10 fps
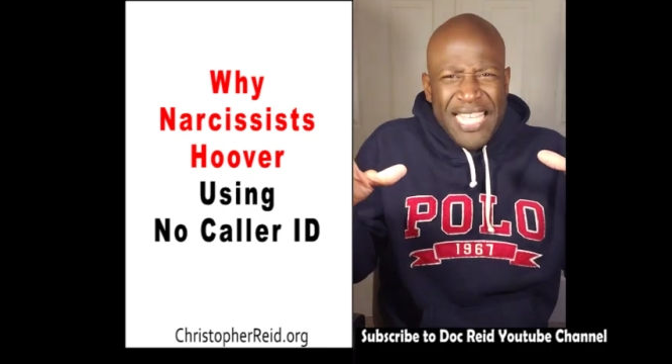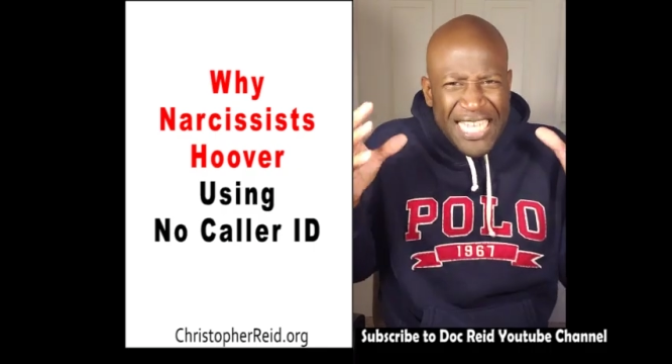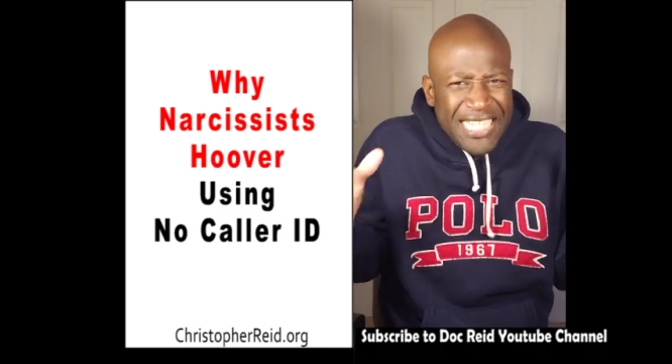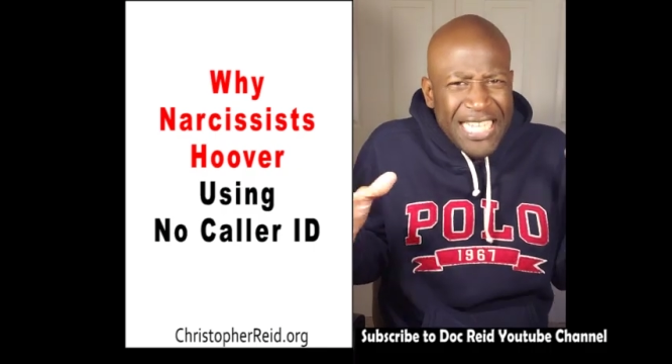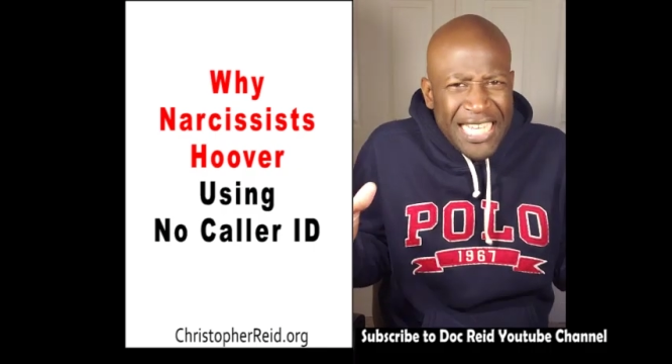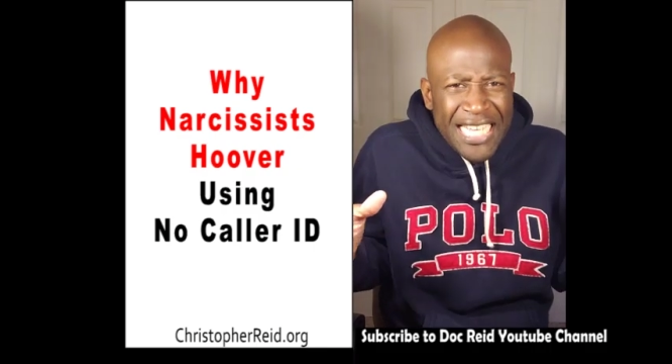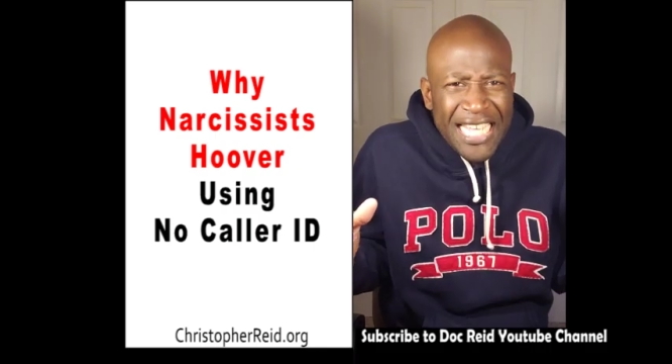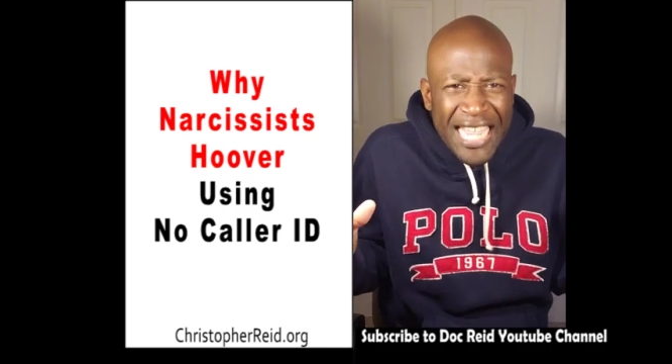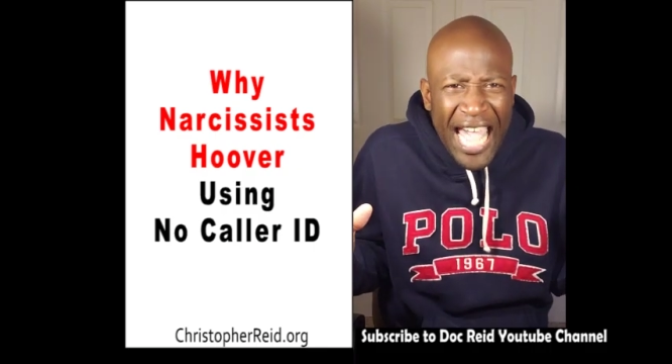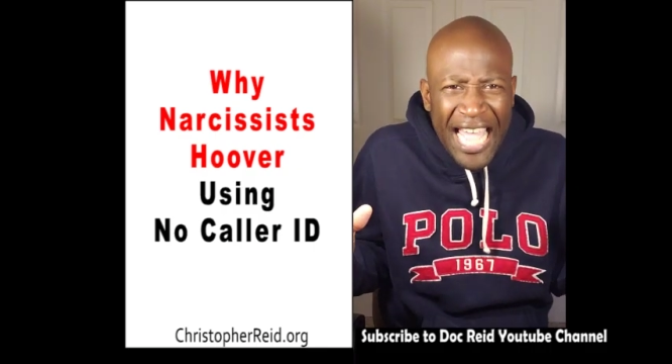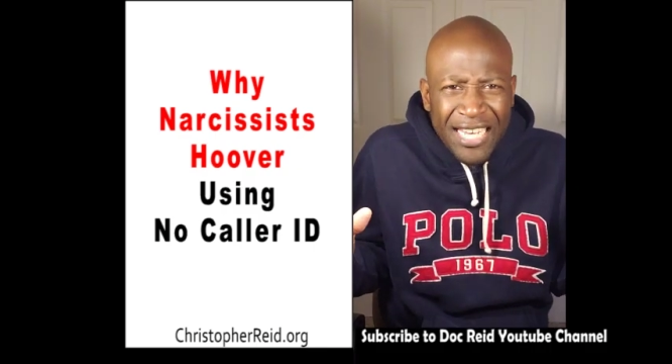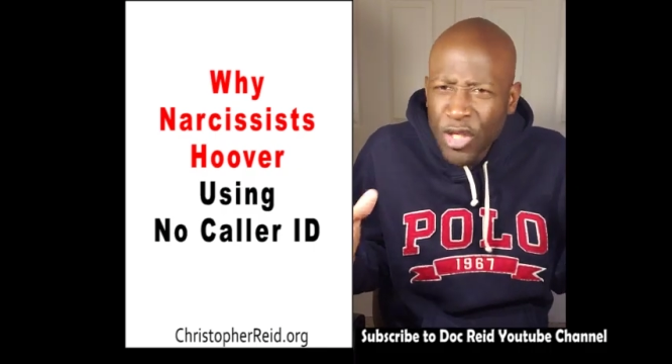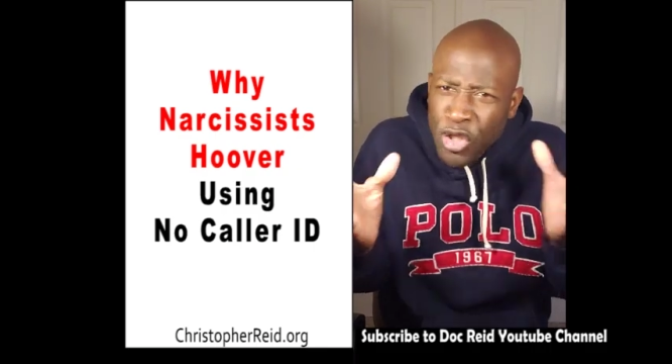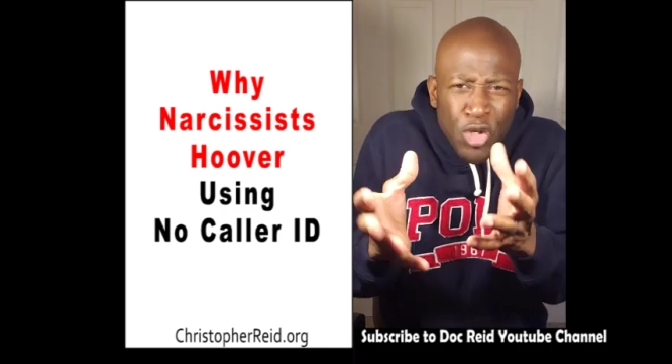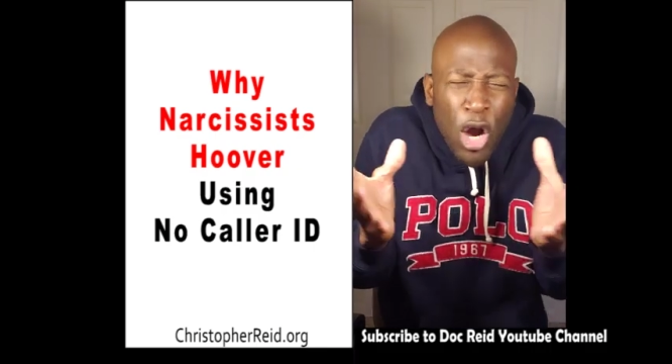Is it any of that?
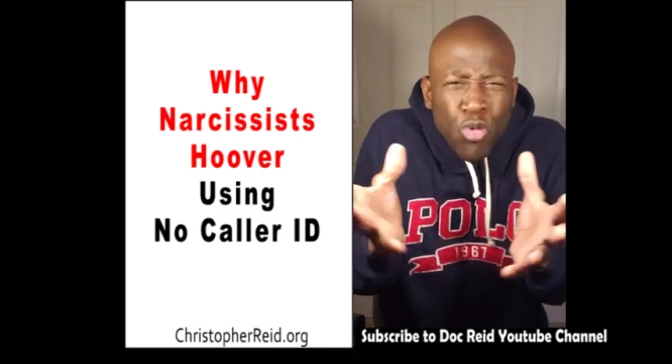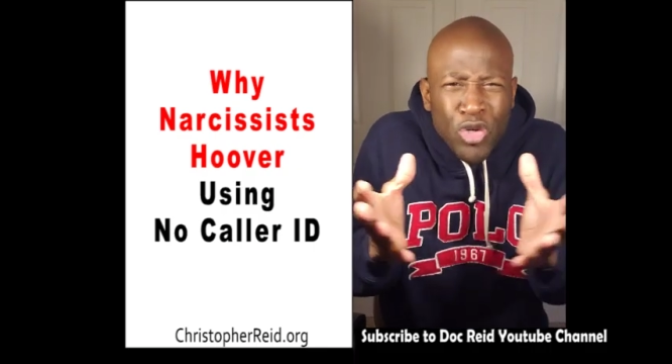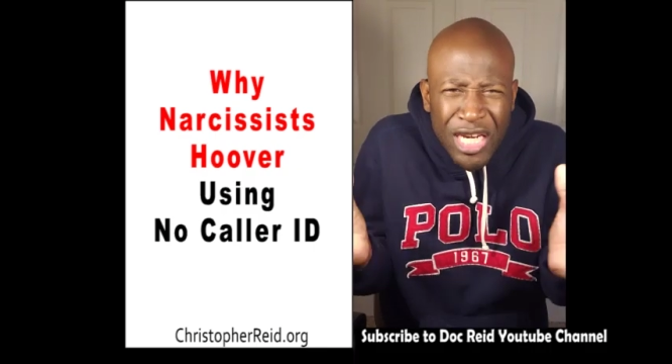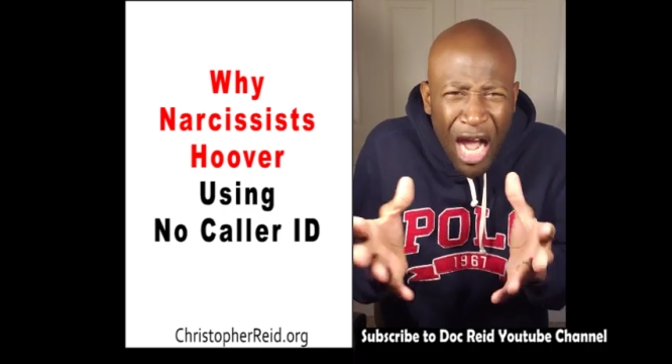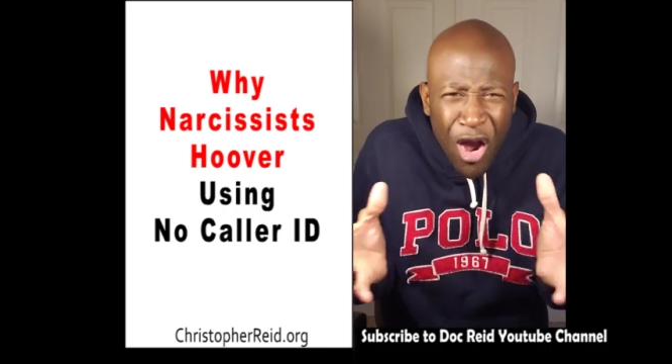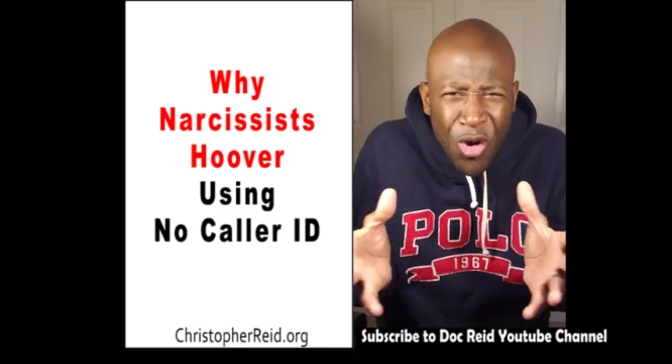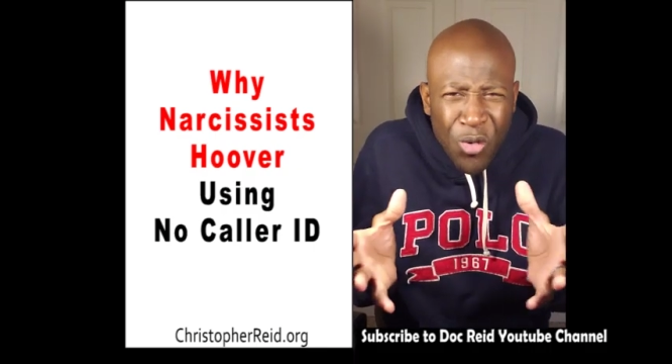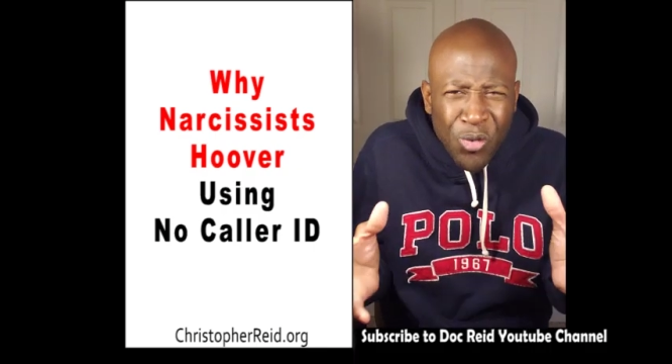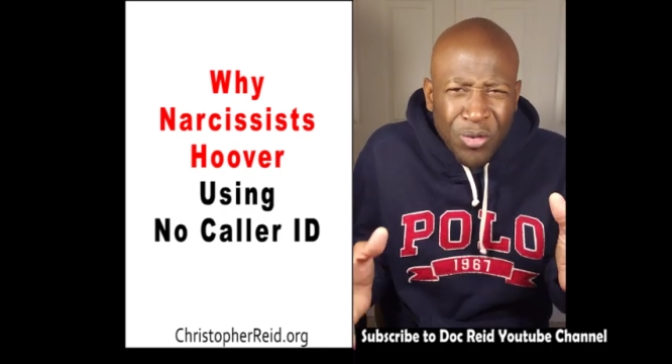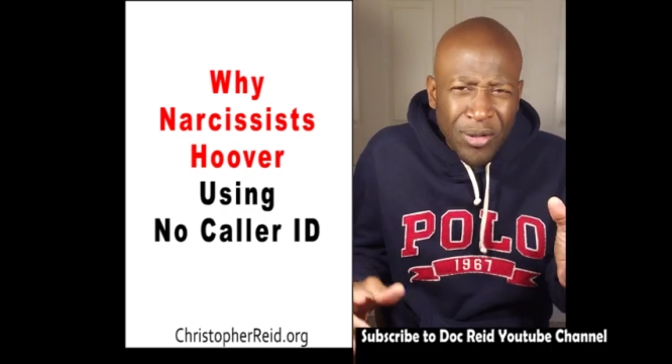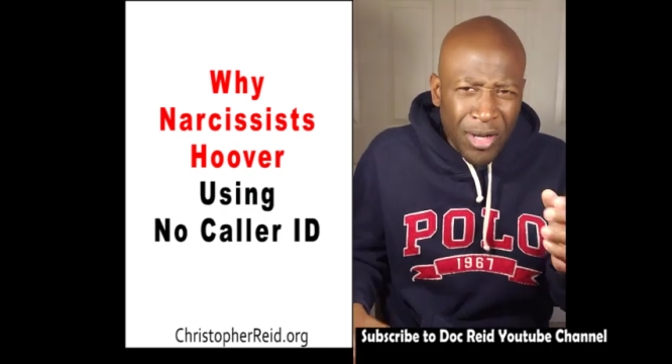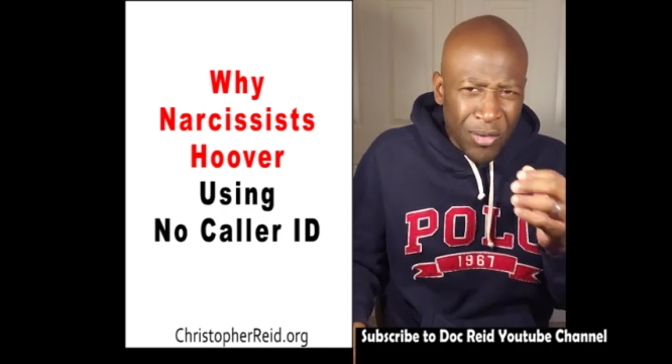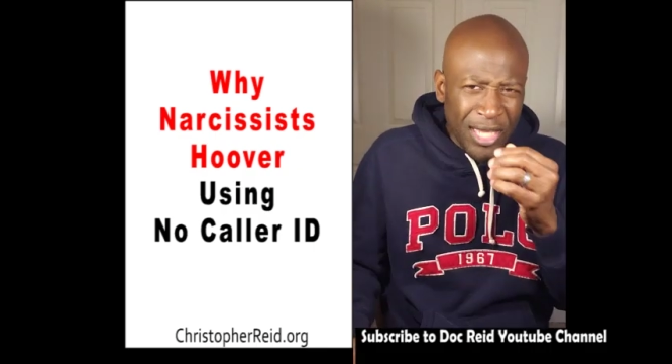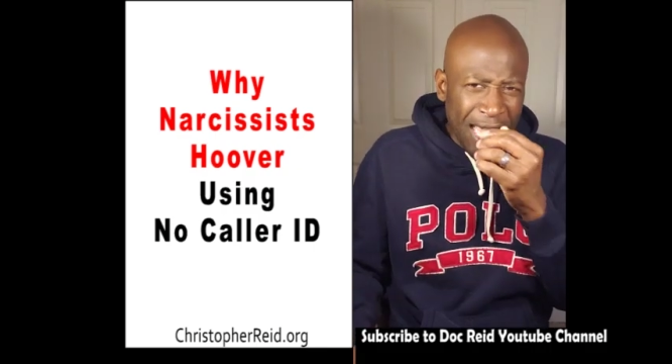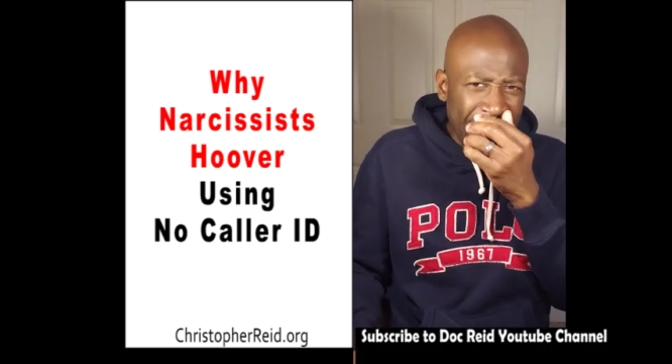You don't know,
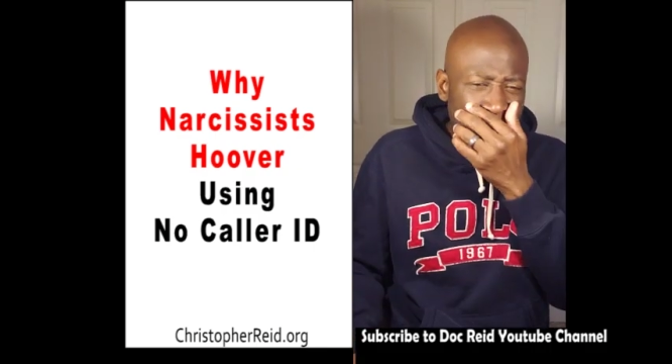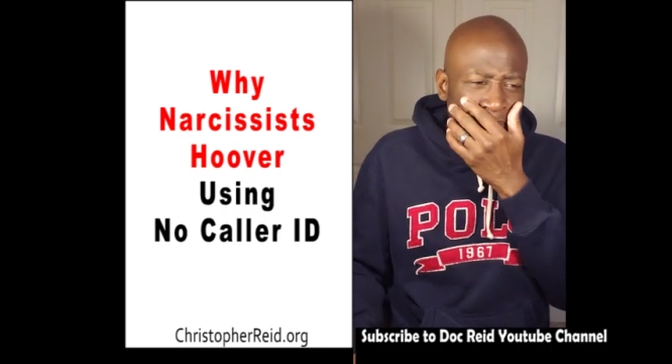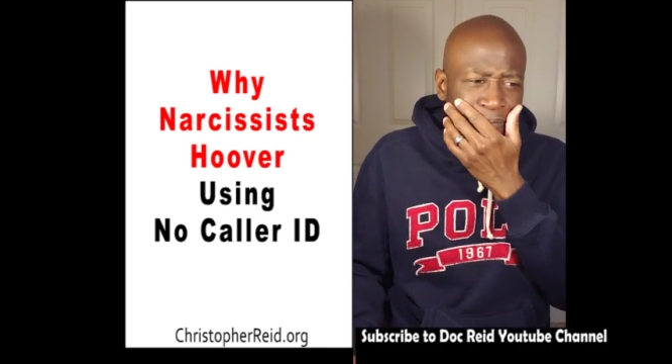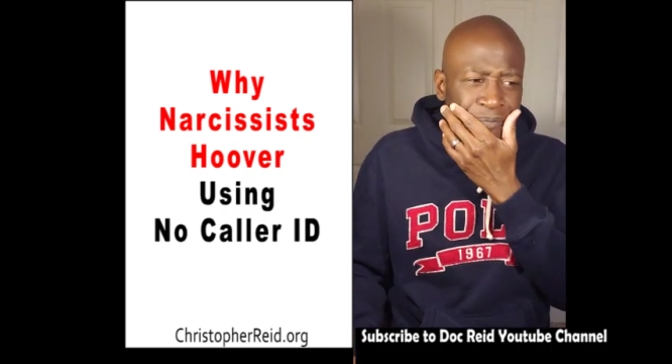okay?